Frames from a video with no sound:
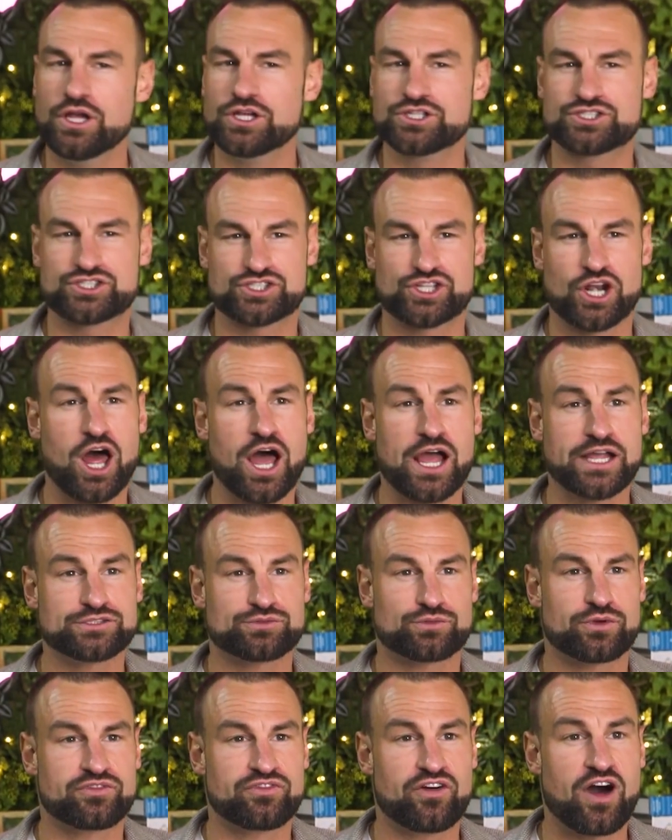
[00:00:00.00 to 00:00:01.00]
Sly's
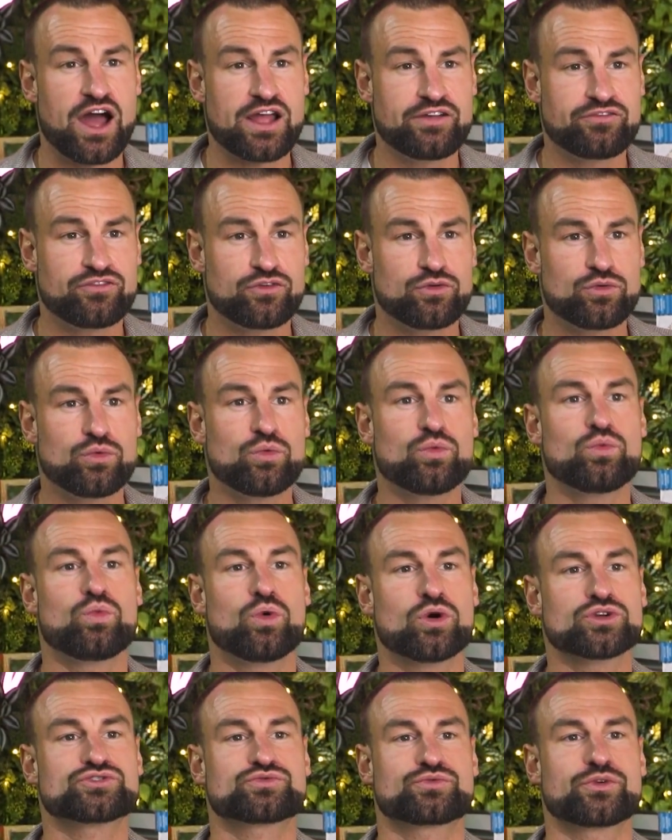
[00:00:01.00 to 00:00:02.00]
revival
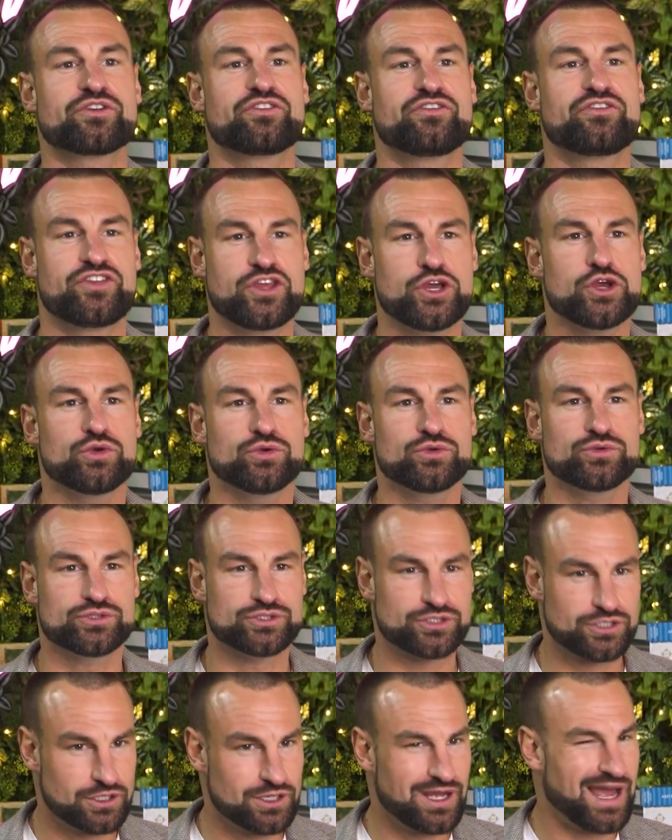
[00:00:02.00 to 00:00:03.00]
was
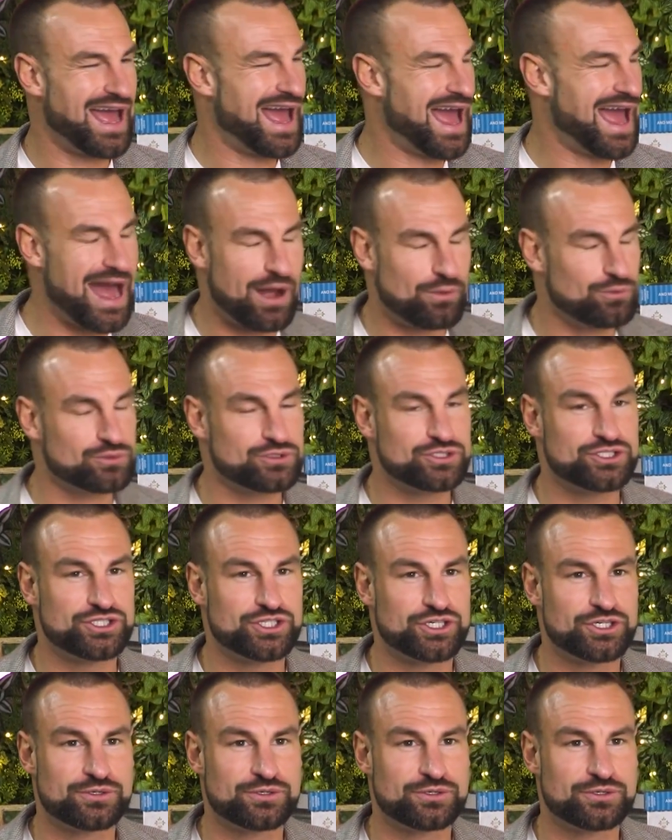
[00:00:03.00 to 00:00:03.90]
refused. Ouch."